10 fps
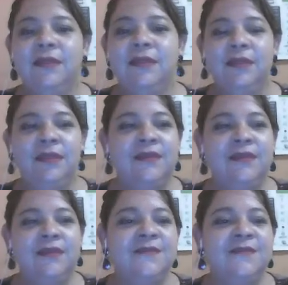
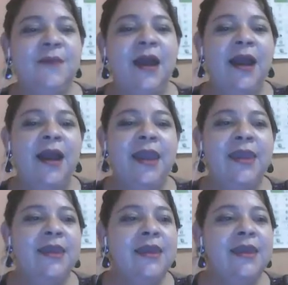This is
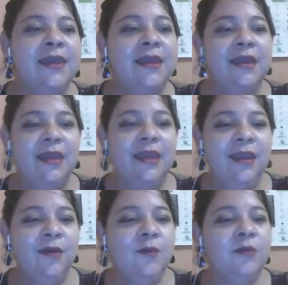my
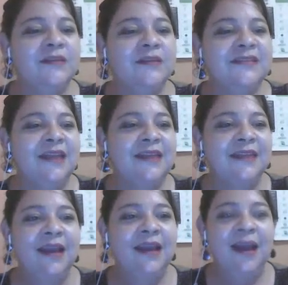Google
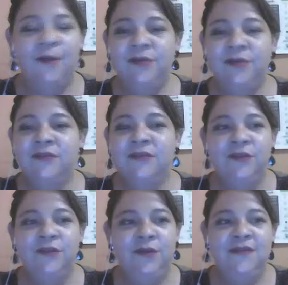Slides account.
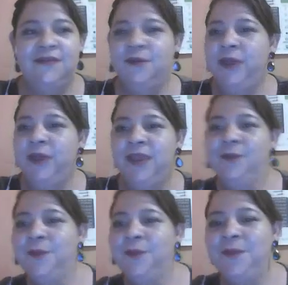You can see right
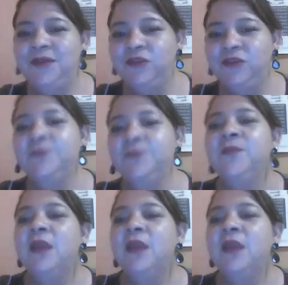here my picture.